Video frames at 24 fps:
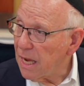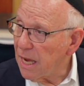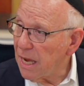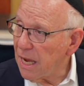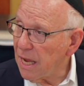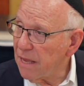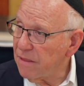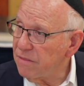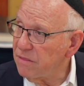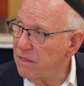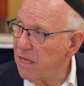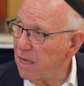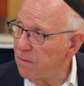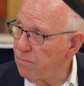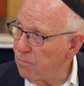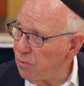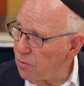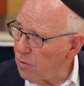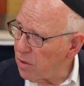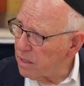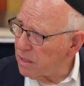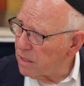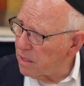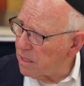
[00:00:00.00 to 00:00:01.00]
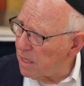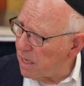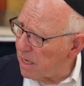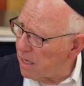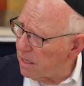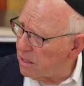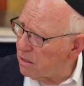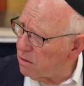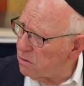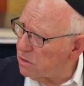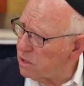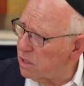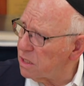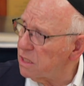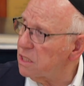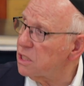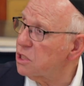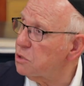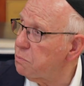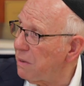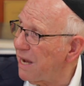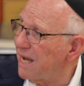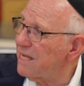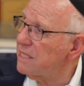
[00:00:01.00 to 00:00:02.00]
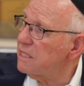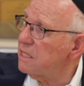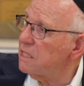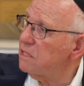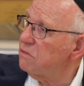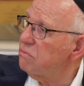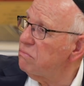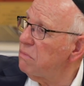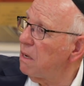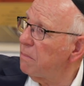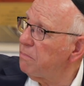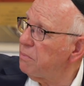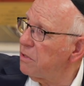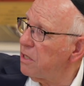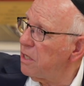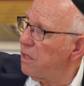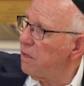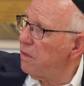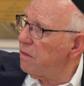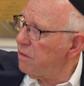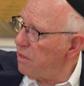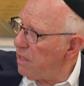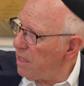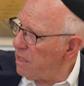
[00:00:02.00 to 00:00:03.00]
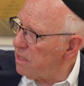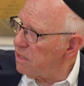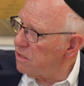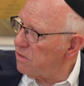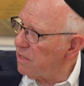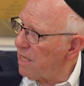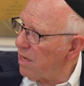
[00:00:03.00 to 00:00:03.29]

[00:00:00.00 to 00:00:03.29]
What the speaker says: And they brought usually the spices from up there and things